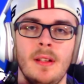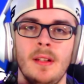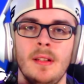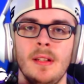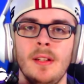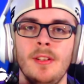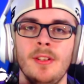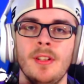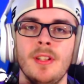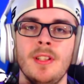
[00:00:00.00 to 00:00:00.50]

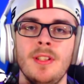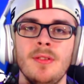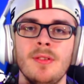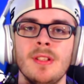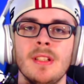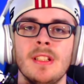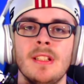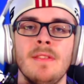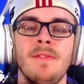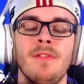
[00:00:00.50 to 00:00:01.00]
Now you can use
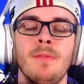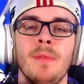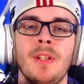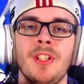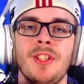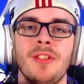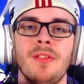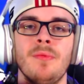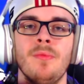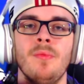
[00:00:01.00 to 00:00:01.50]
this
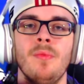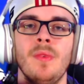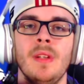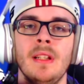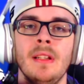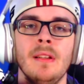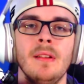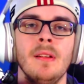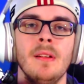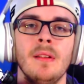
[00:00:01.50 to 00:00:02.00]
information
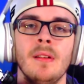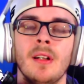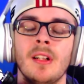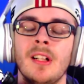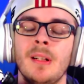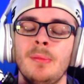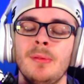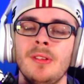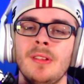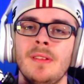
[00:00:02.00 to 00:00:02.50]
in a
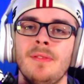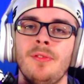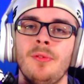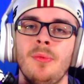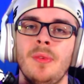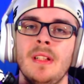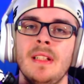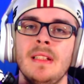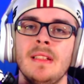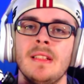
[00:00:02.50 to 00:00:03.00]
couple of different
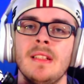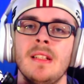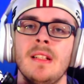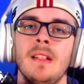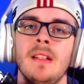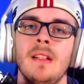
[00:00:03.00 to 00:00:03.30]
ways.